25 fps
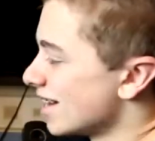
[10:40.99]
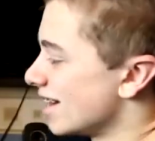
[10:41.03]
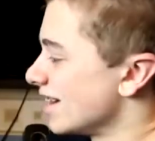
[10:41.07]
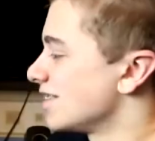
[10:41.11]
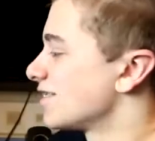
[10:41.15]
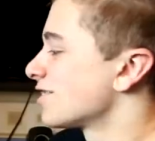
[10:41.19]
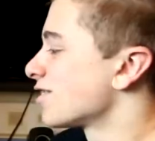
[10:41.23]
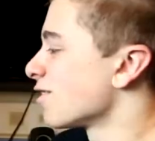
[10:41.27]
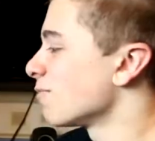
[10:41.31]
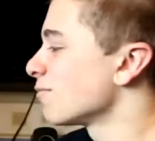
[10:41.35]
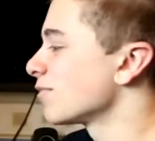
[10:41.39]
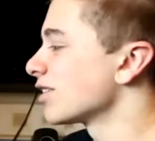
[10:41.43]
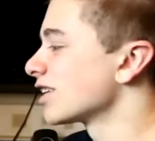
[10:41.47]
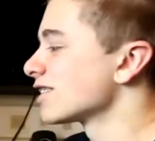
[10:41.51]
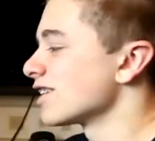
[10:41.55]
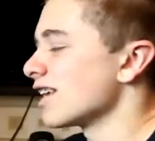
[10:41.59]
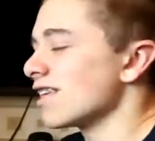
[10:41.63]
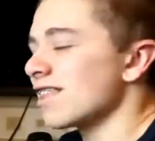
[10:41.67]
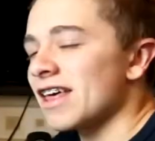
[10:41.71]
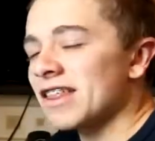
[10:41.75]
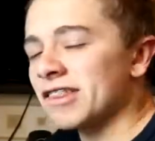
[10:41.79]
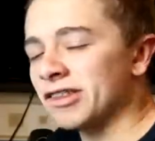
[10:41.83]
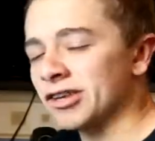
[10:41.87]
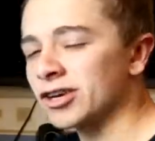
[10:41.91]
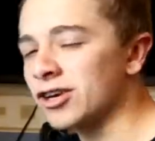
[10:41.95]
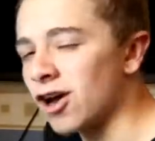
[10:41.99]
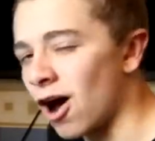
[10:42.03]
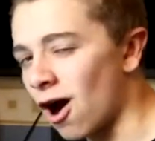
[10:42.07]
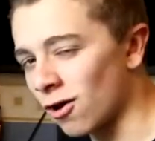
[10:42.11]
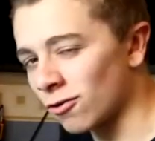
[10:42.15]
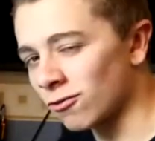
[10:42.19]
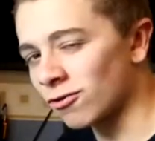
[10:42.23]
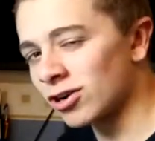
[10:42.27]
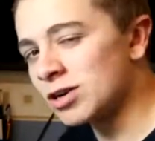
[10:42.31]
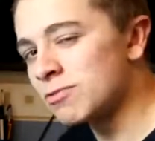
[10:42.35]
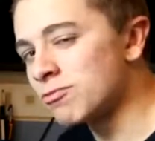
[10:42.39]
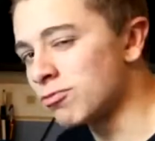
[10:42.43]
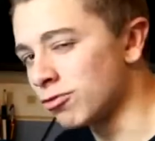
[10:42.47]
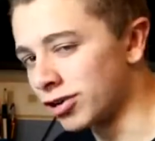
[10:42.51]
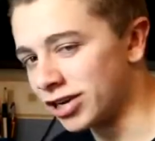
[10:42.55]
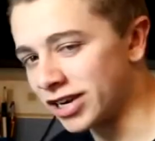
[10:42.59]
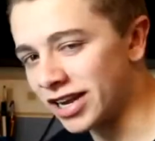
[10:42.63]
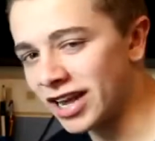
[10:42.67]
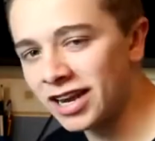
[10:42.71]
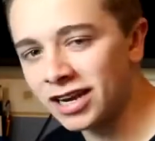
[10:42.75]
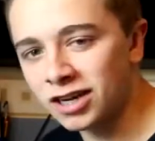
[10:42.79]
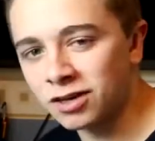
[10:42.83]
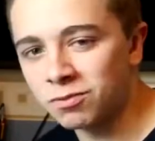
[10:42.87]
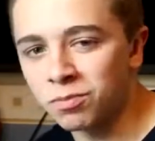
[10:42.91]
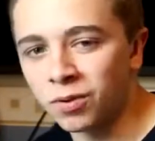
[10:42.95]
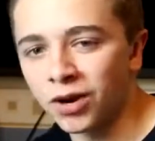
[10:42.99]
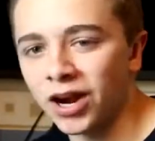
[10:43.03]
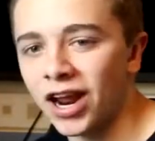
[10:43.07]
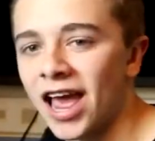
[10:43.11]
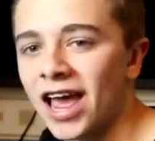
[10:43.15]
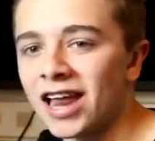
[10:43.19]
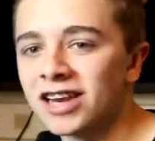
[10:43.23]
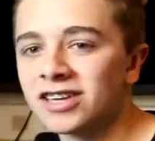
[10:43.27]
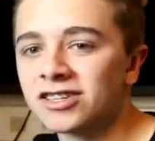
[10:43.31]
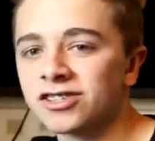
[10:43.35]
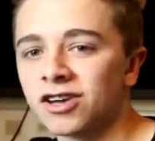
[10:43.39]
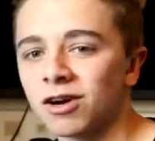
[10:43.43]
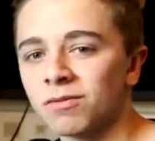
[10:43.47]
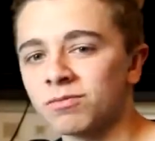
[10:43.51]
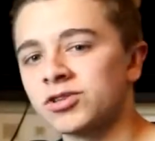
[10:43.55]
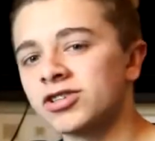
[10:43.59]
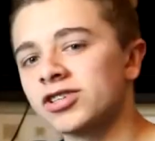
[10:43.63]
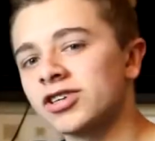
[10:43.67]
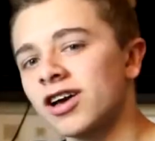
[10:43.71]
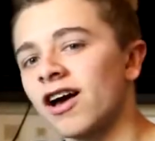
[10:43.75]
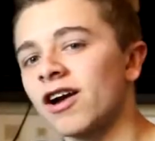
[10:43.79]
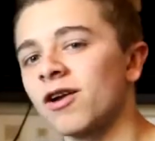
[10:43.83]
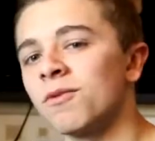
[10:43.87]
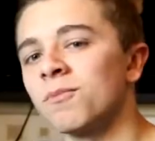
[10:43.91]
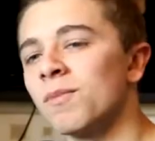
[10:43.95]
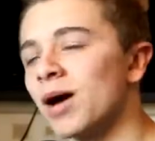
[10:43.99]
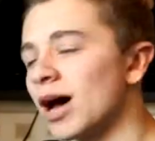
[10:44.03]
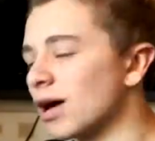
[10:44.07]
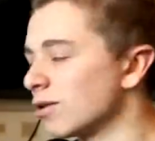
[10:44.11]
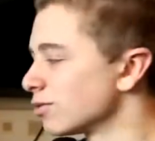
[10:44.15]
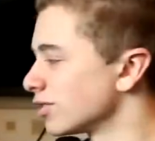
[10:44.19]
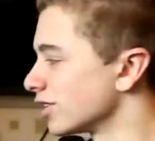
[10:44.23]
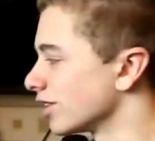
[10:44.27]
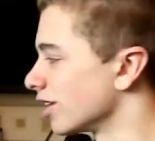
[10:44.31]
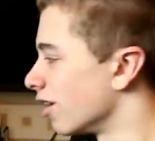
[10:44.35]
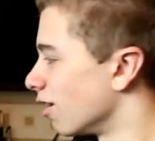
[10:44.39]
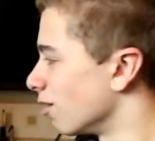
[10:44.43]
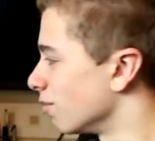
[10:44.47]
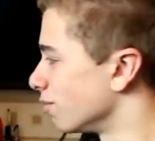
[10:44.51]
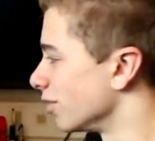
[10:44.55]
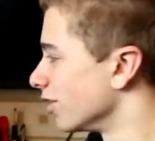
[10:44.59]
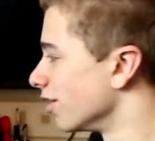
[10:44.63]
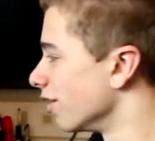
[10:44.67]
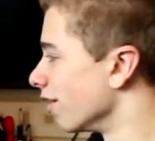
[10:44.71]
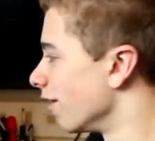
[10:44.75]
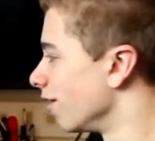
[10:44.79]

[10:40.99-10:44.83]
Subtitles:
it's some things like that that you can't really predict, but it ends up just kind of mounting up, you